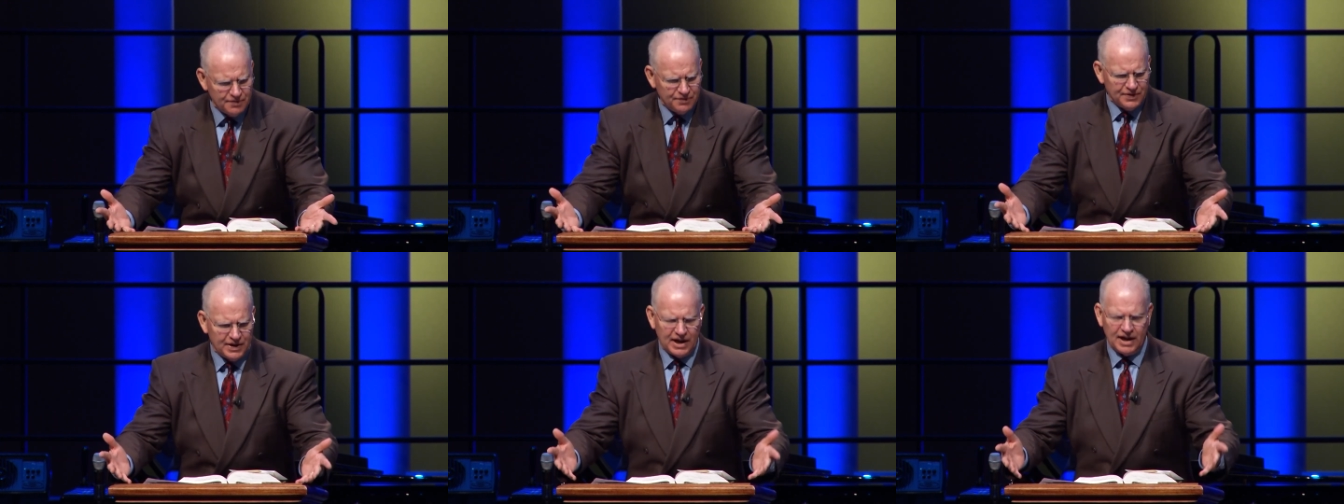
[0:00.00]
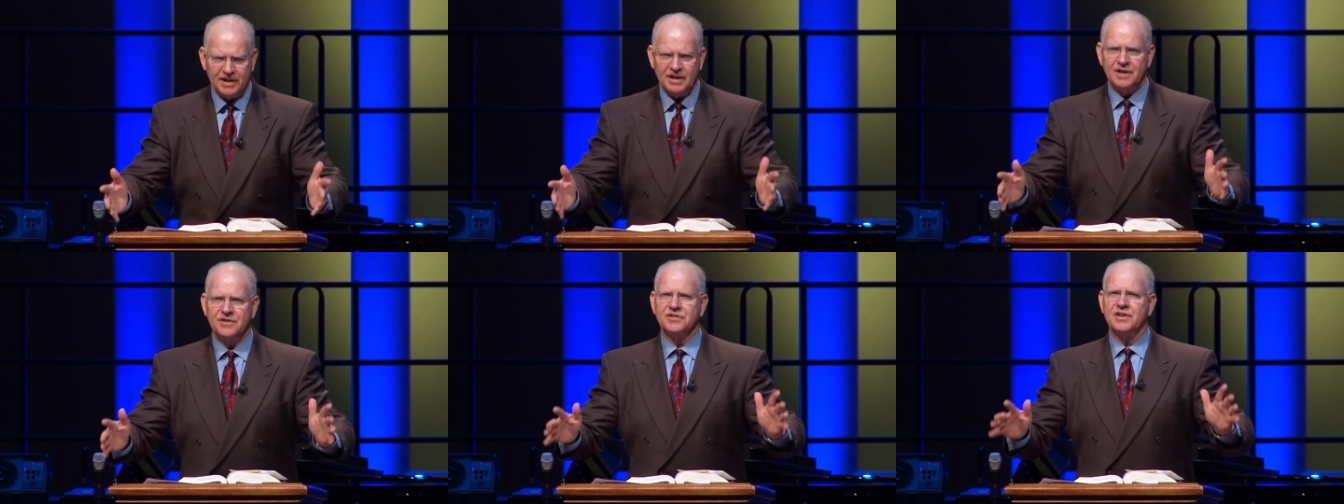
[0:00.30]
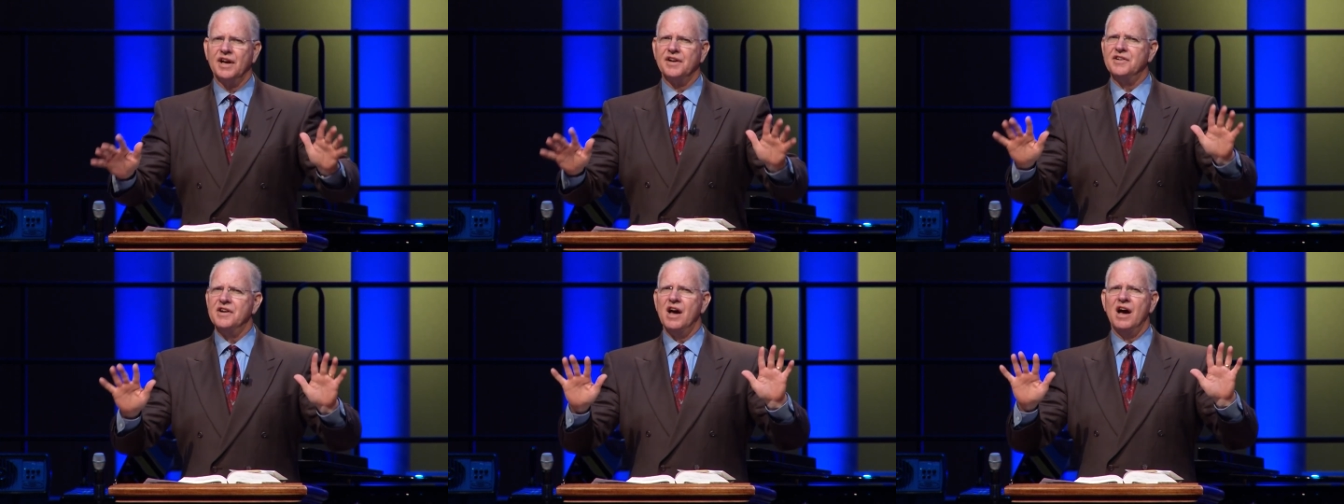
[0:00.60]
And they
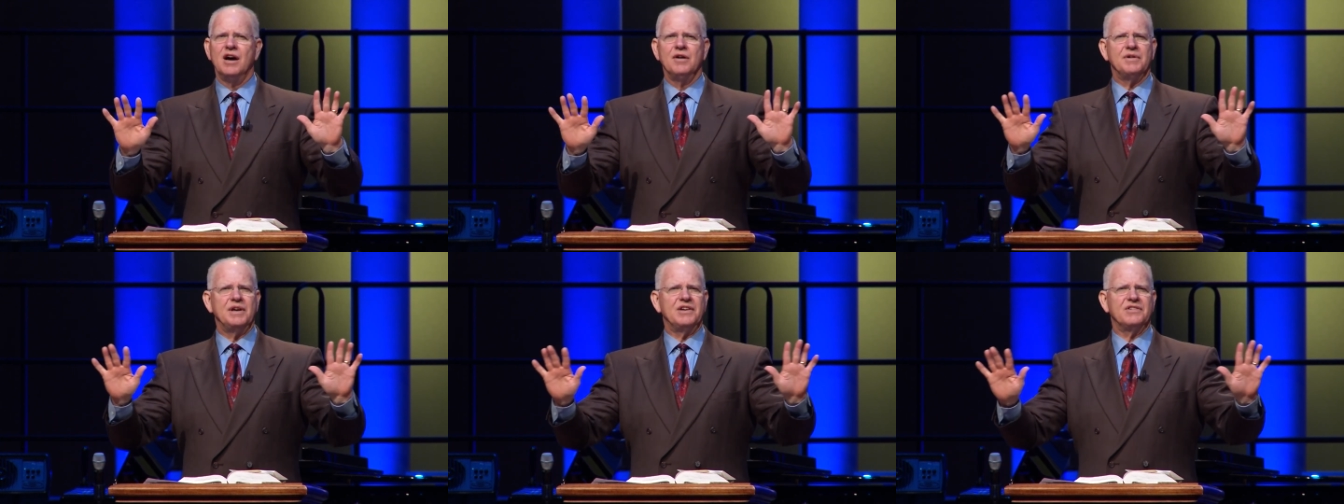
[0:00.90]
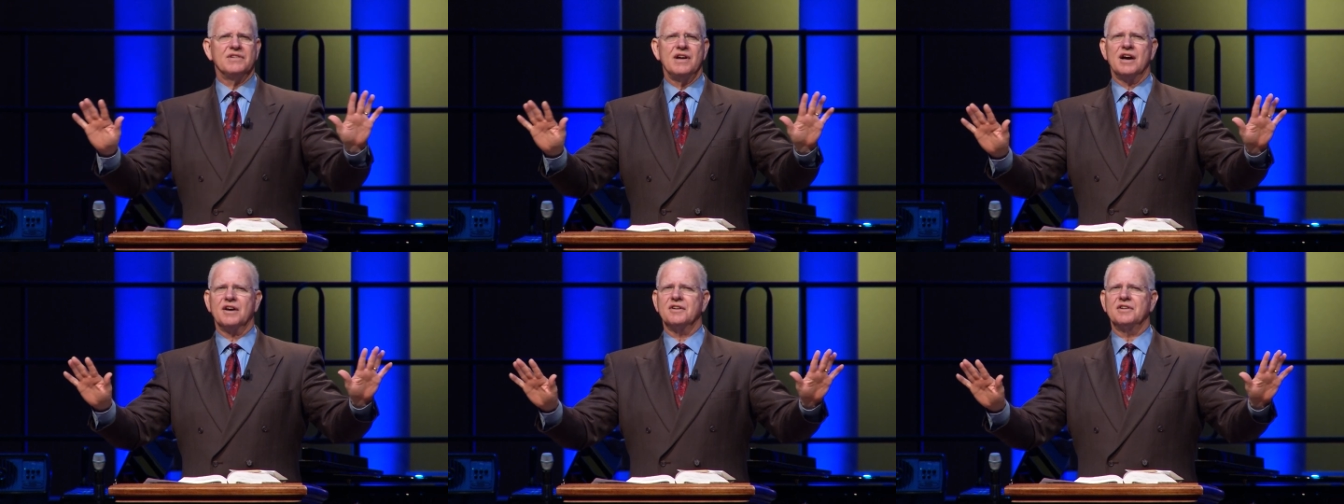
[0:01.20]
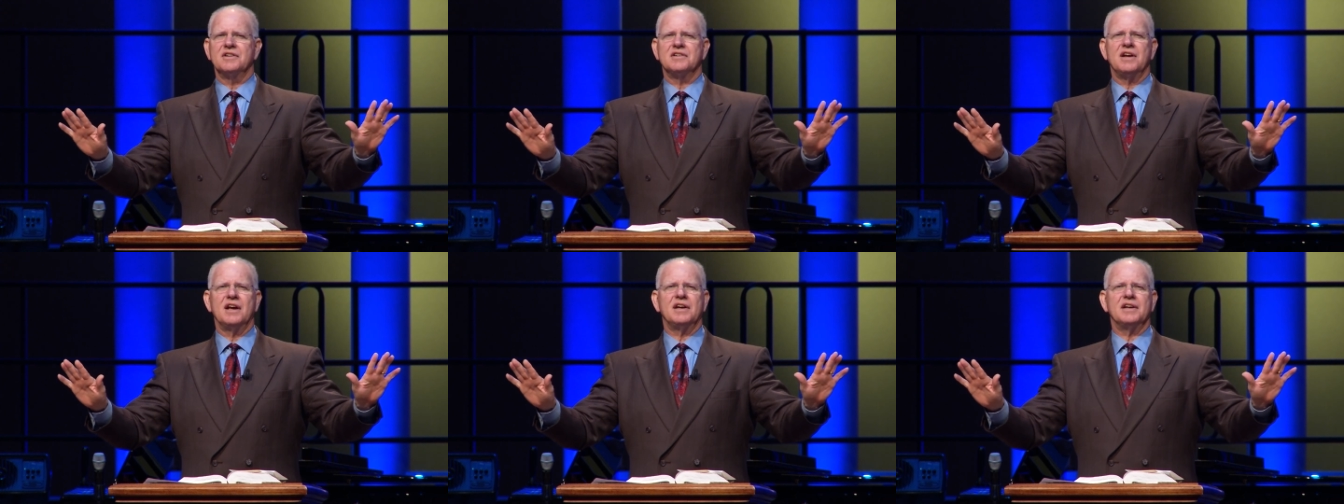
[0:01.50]
said, No, he's not going
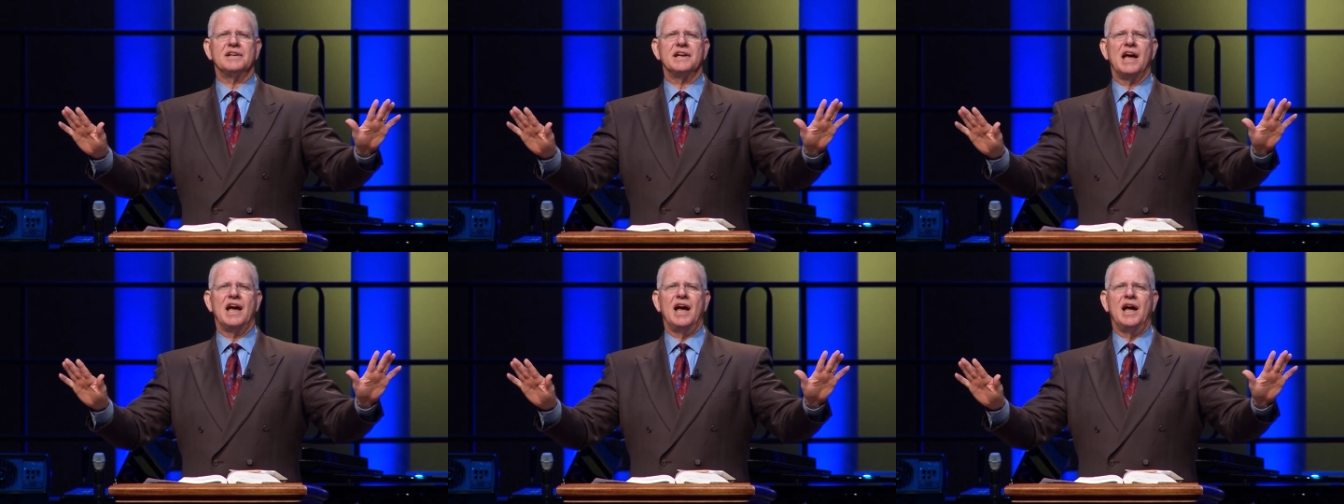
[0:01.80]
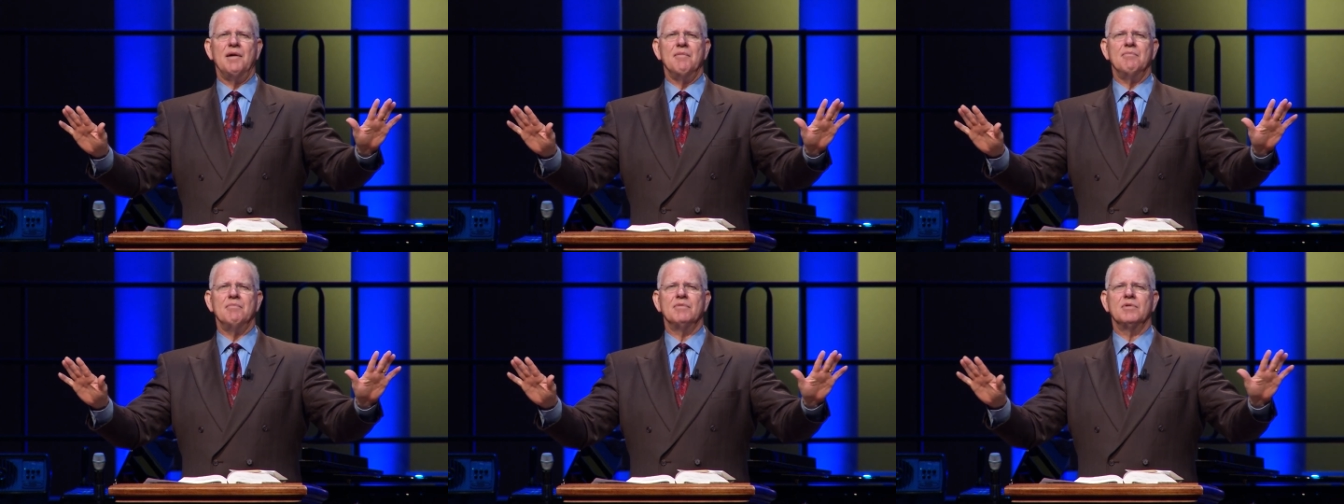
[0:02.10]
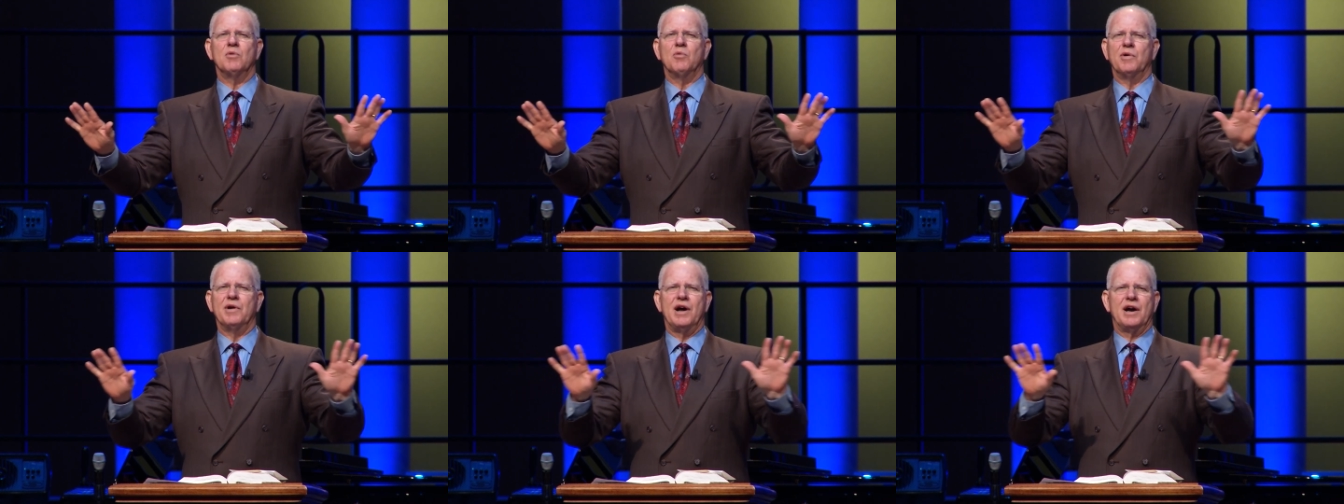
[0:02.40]
to take a dime.
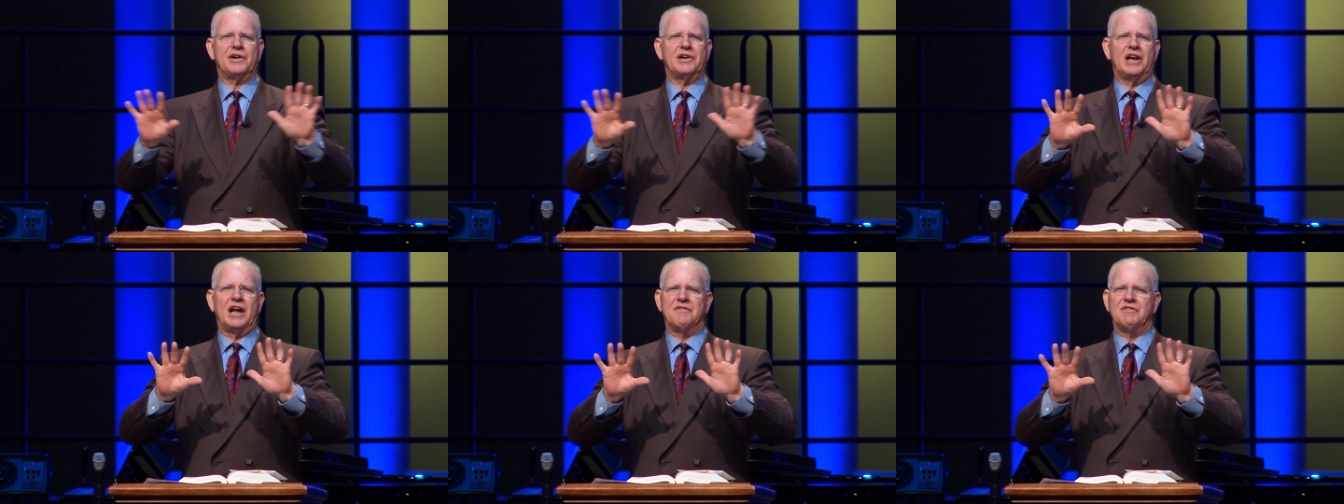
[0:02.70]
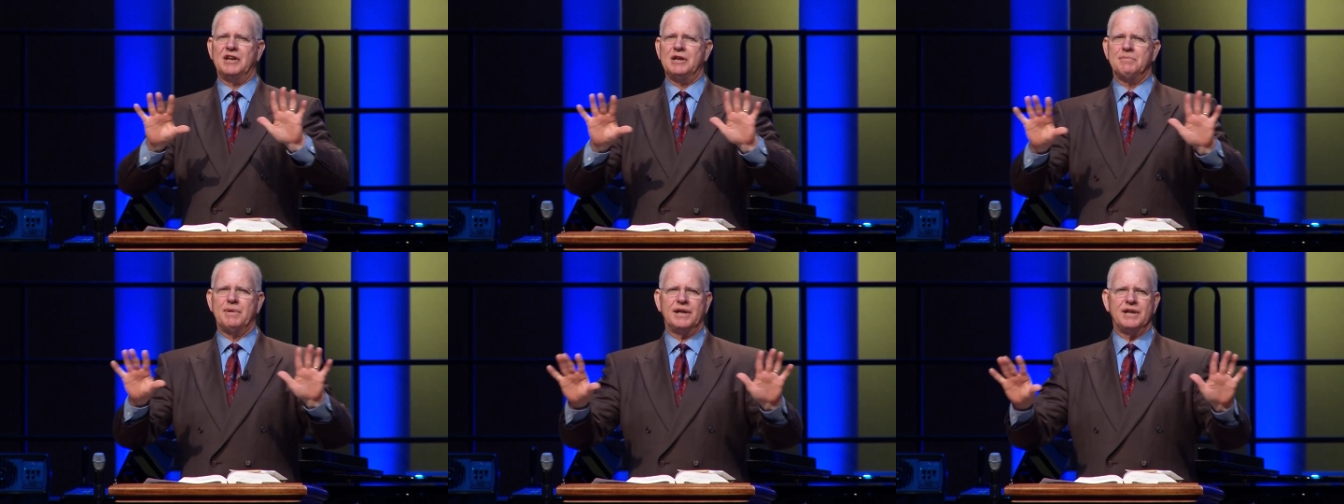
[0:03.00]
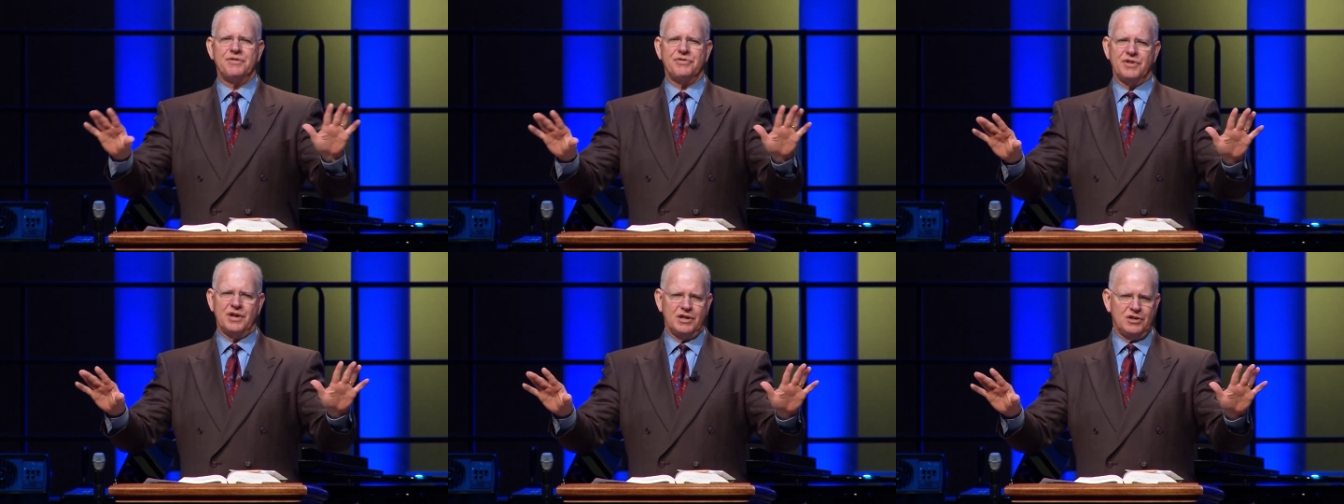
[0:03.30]
We're not going to have anybody
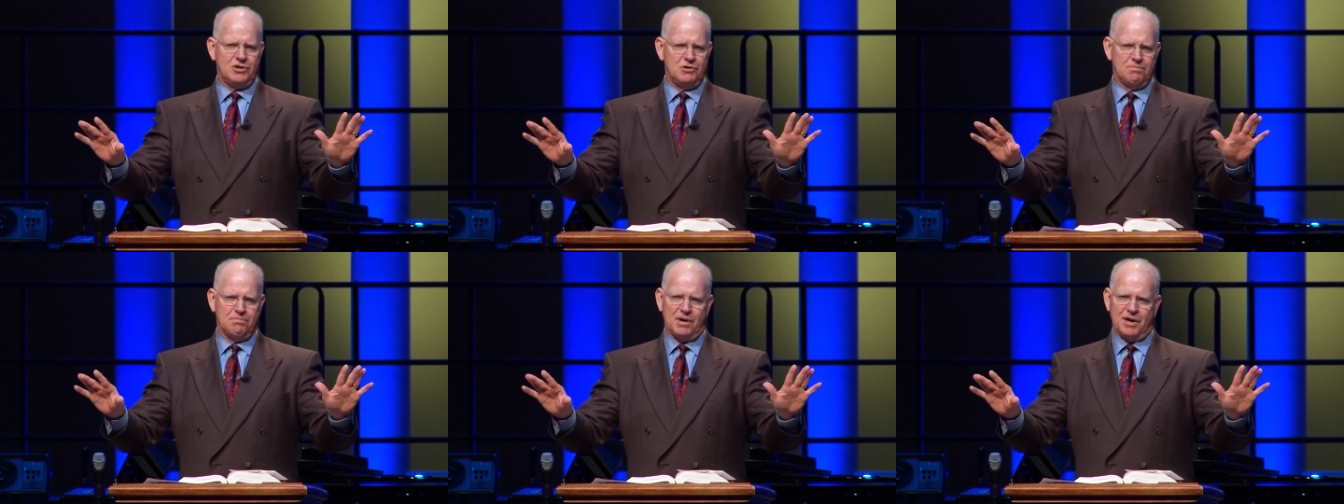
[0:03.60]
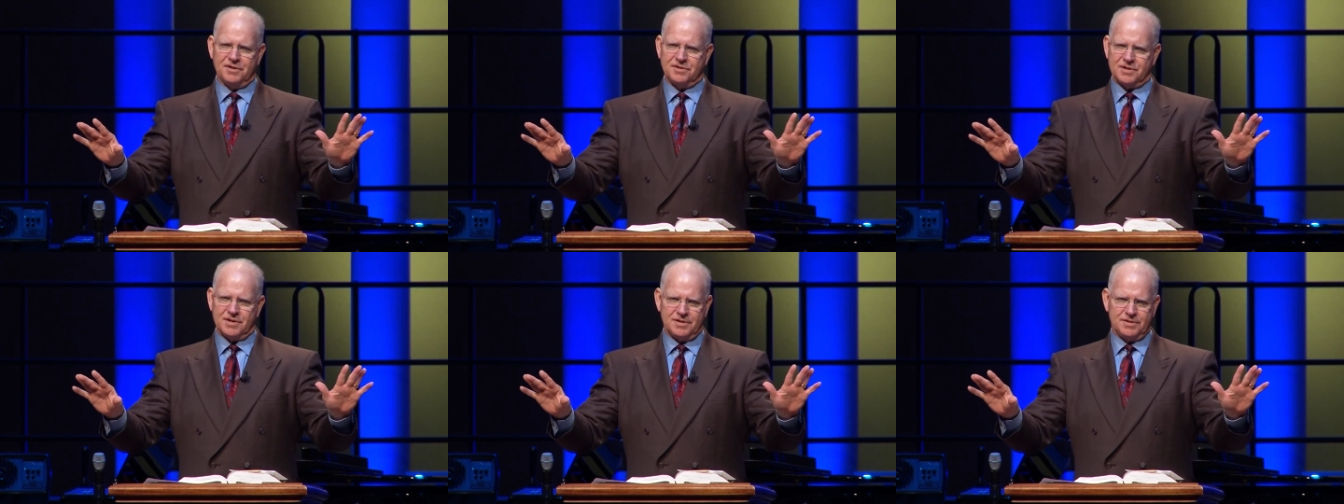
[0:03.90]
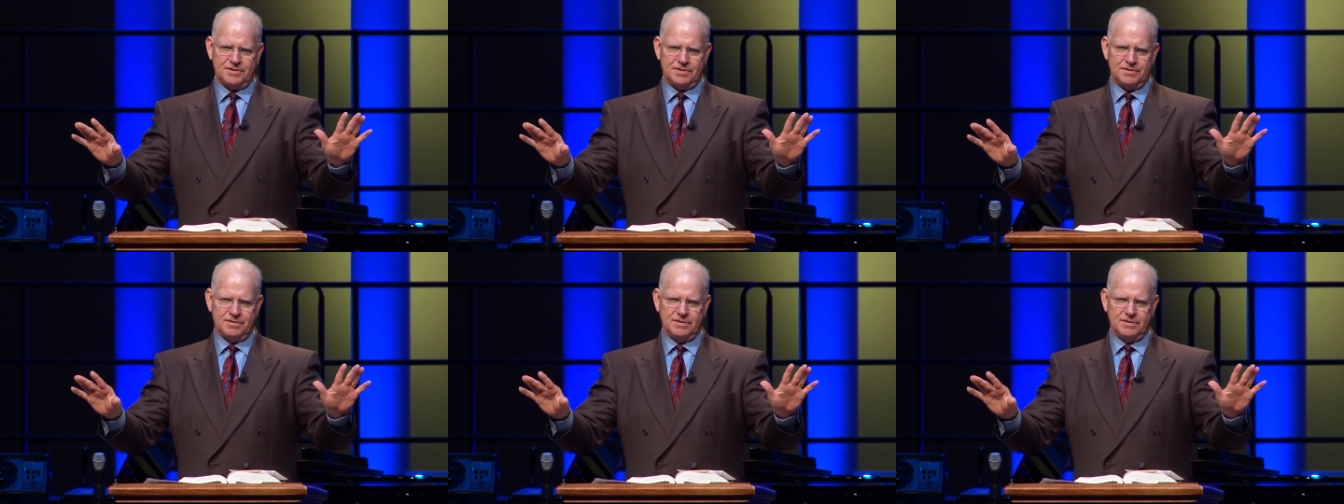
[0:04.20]
think you bought this.